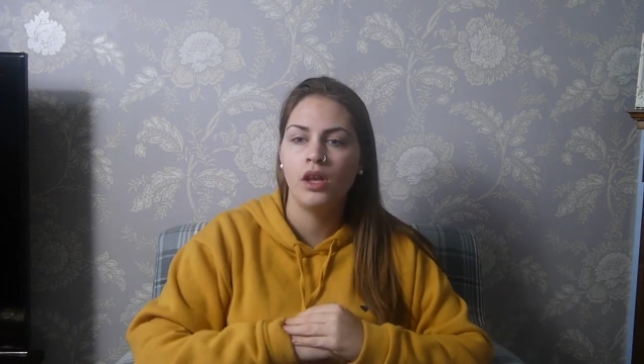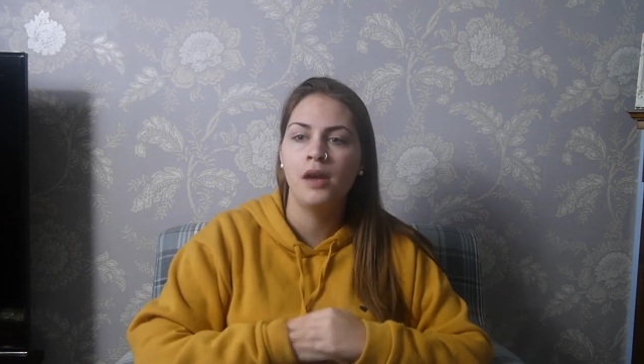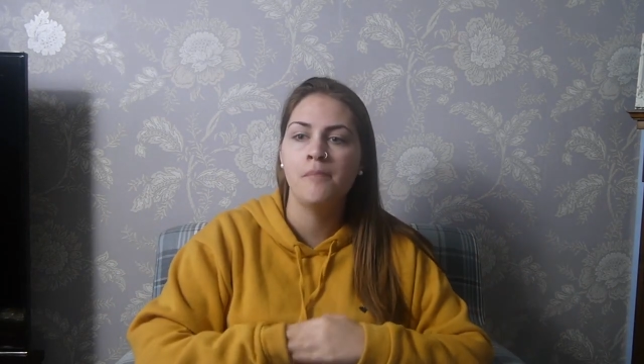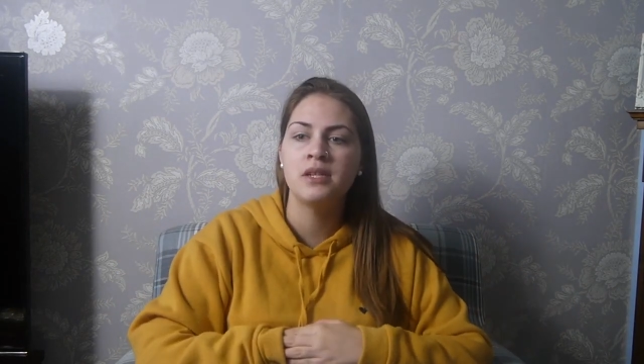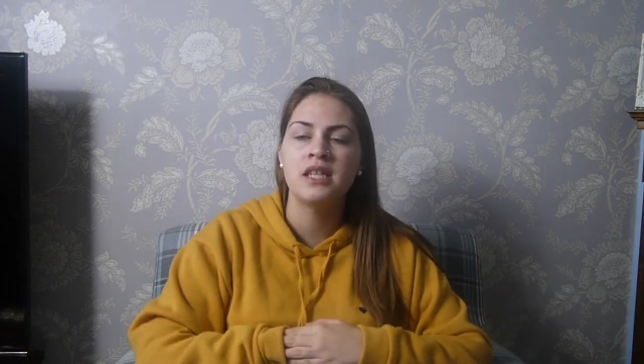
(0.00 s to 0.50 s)

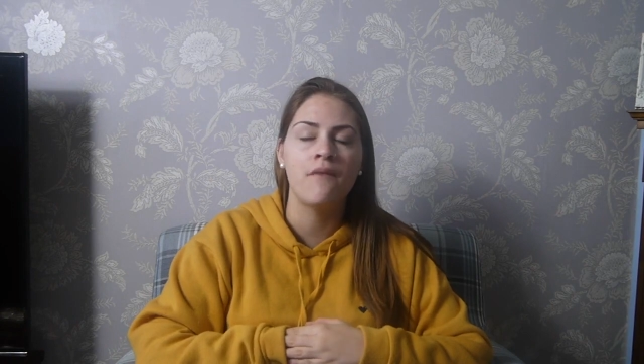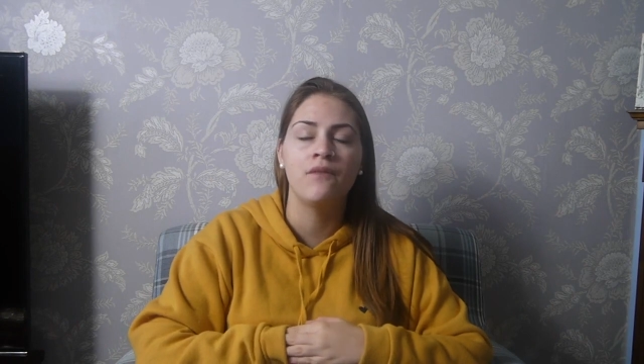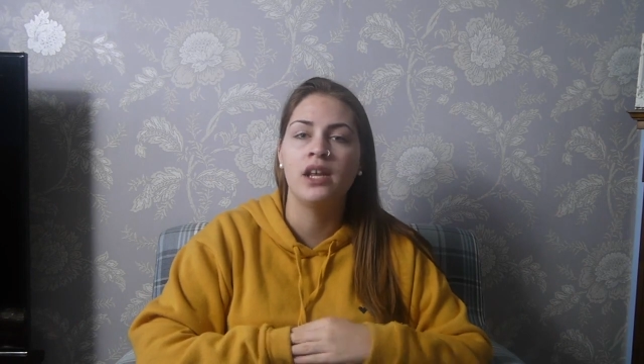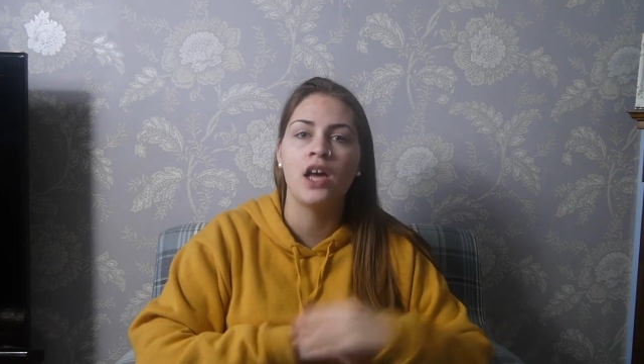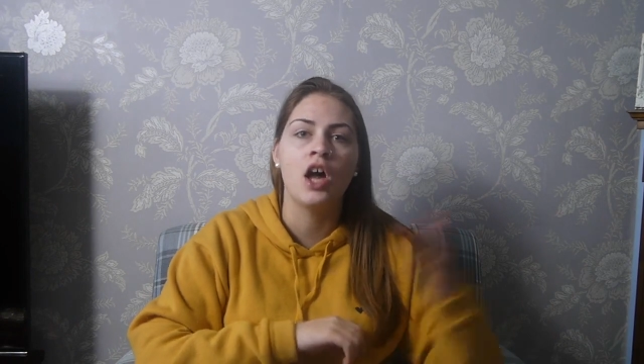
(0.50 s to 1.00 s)
Um, but
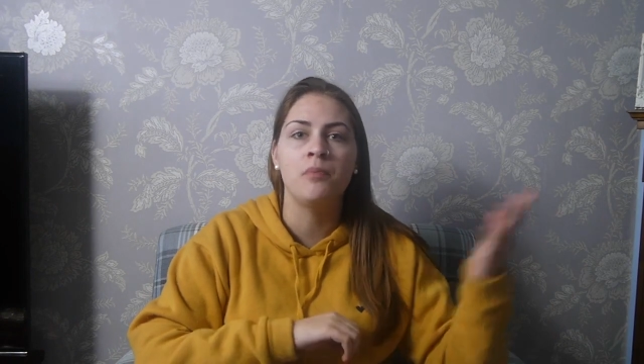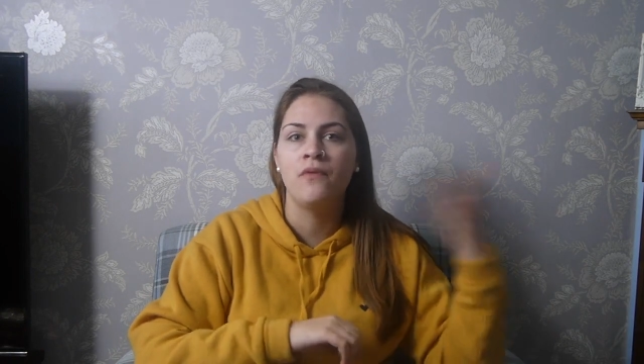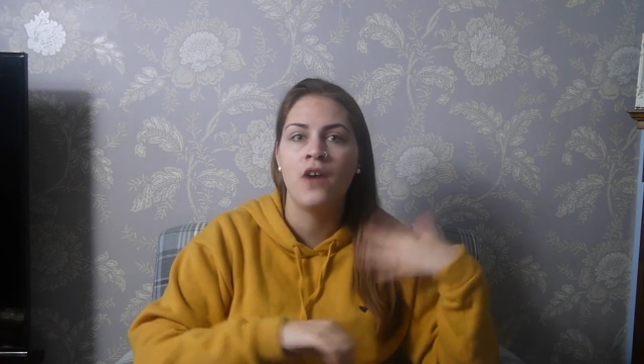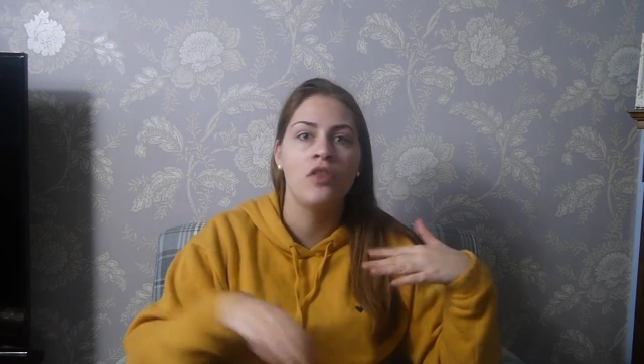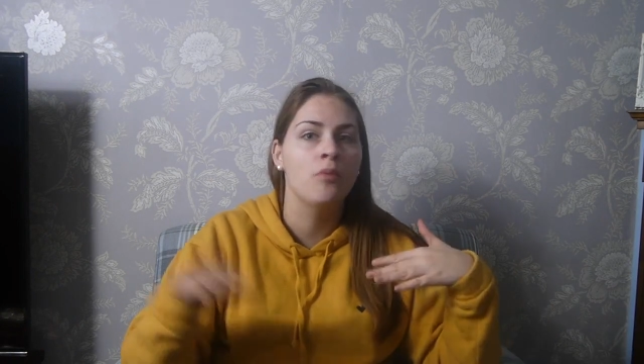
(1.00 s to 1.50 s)
definitely I
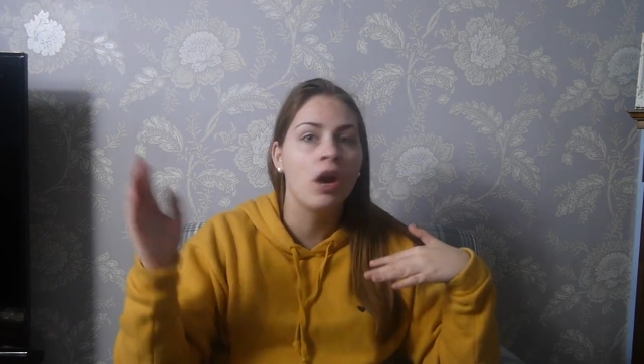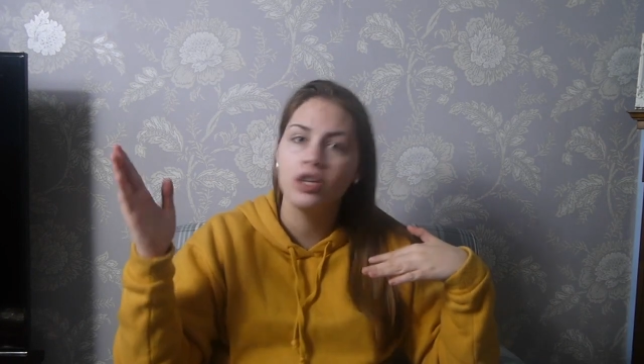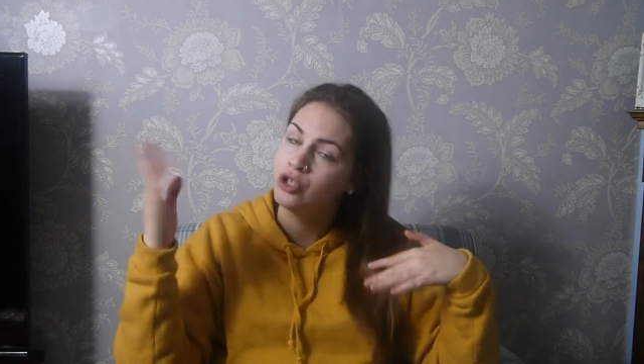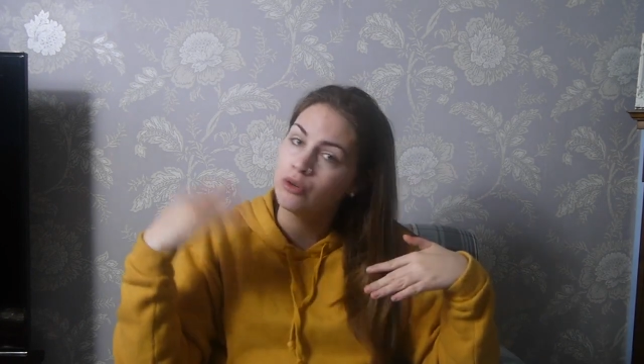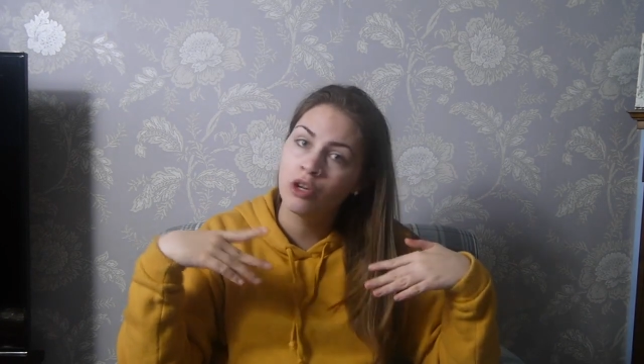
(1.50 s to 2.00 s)
prefer the
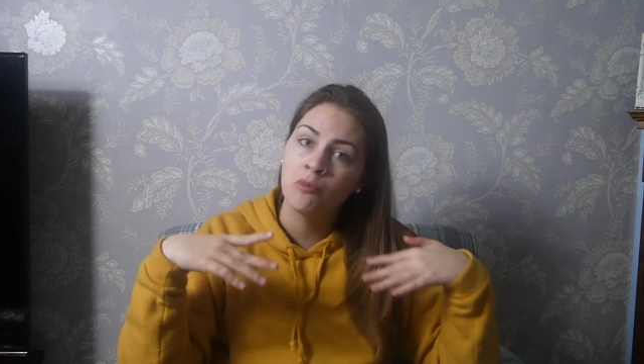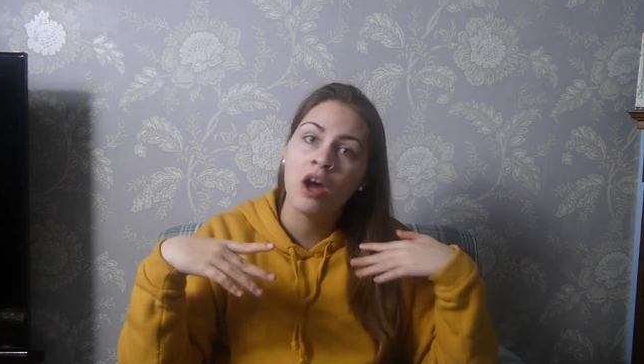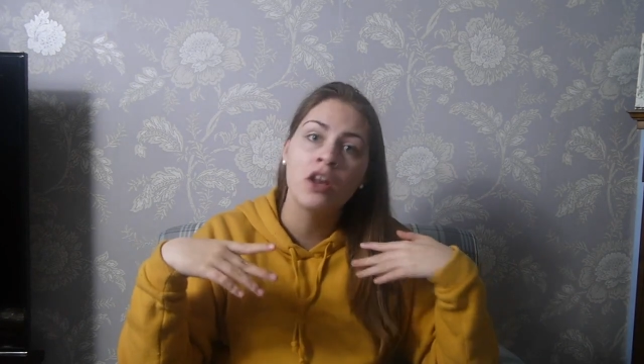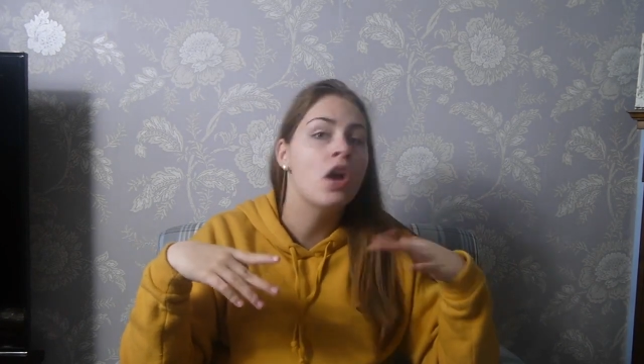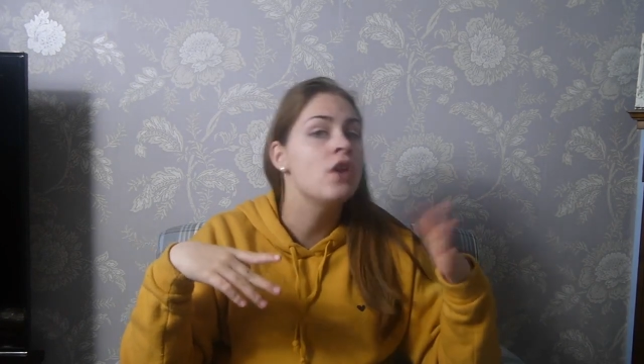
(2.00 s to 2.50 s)
white chocolate
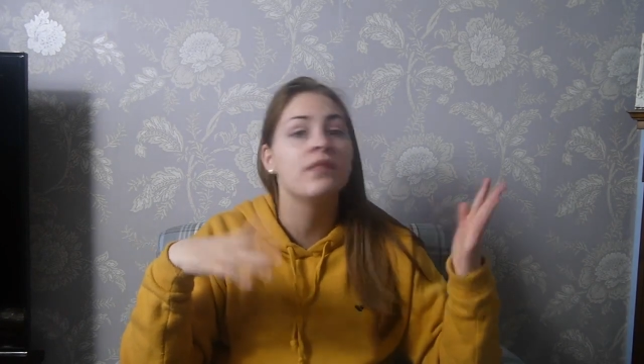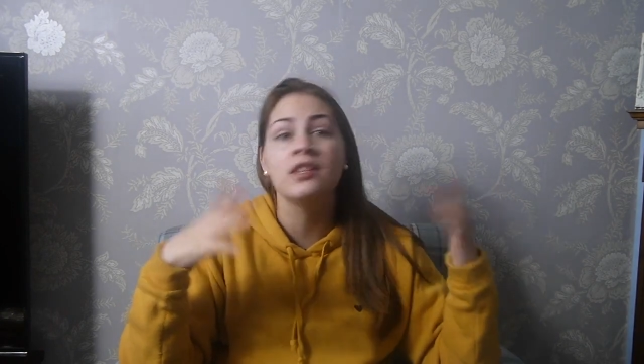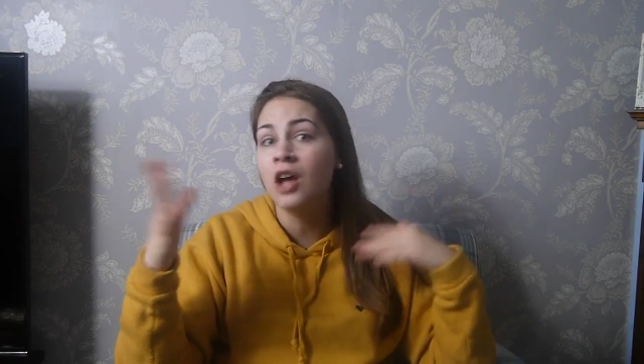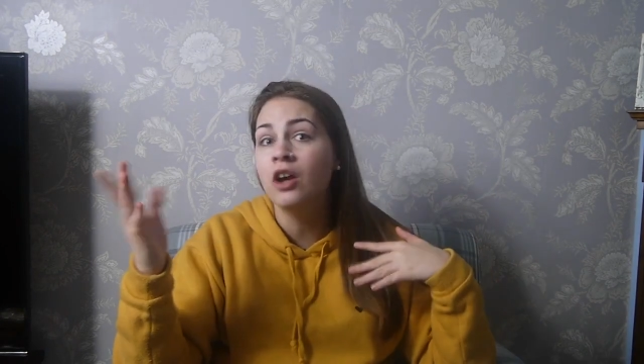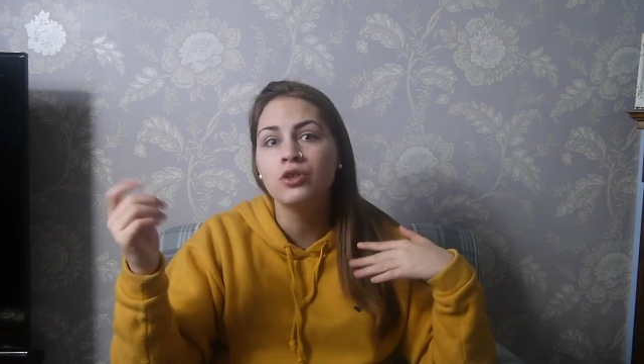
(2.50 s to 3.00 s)
one over
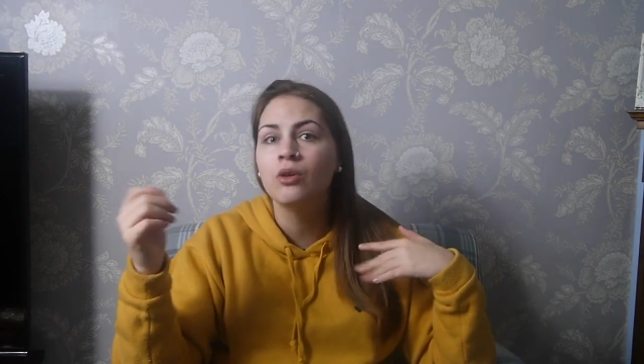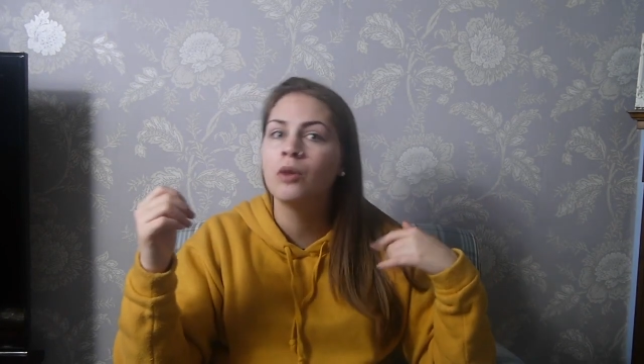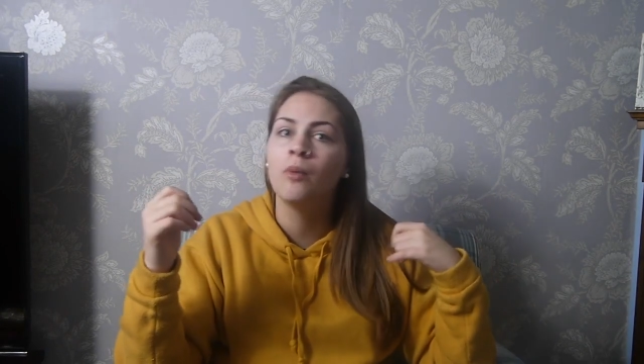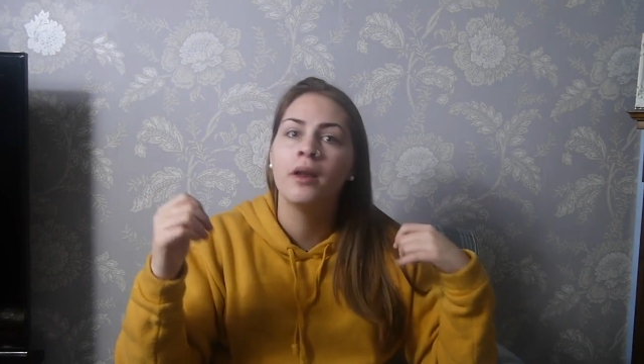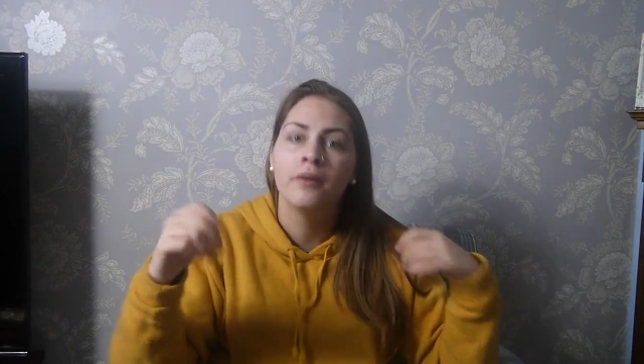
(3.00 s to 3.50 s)
the dark
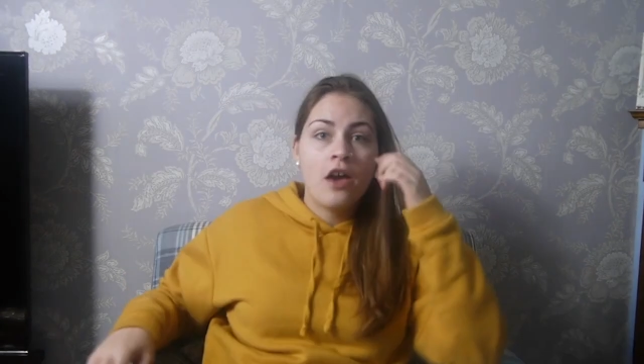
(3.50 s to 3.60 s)
chocolate one.